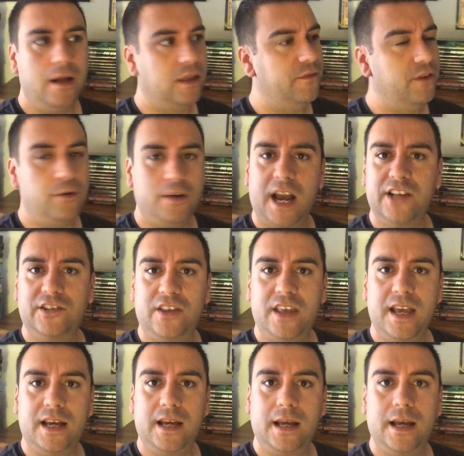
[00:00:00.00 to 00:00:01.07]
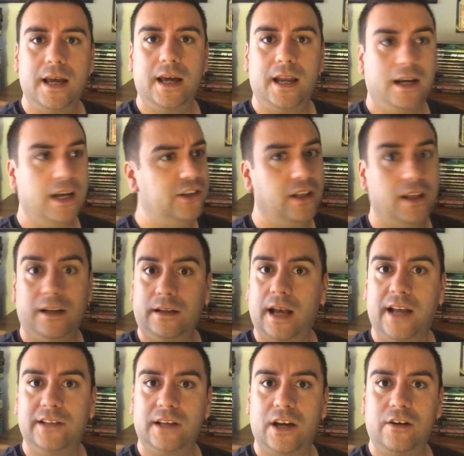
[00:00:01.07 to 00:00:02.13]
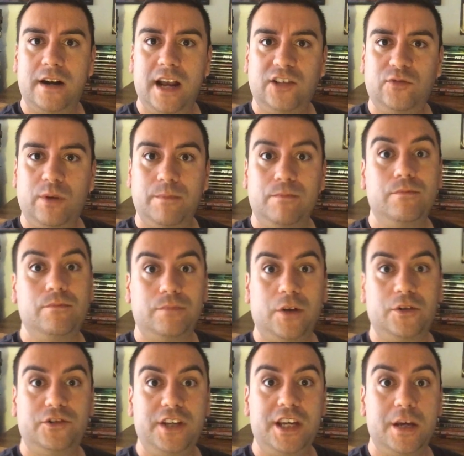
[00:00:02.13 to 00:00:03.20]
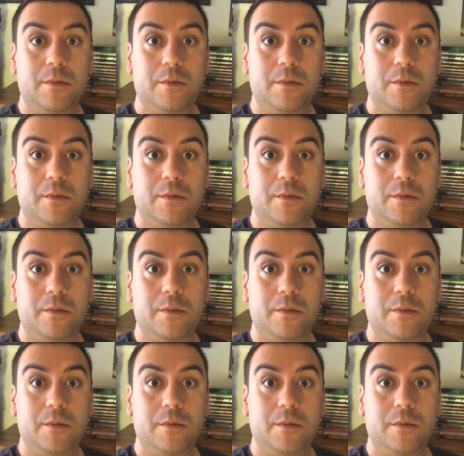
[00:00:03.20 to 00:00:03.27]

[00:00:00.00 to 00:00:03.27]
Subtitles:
Love to hear what you guys think. I'll catch you guys later in the next one. I'll see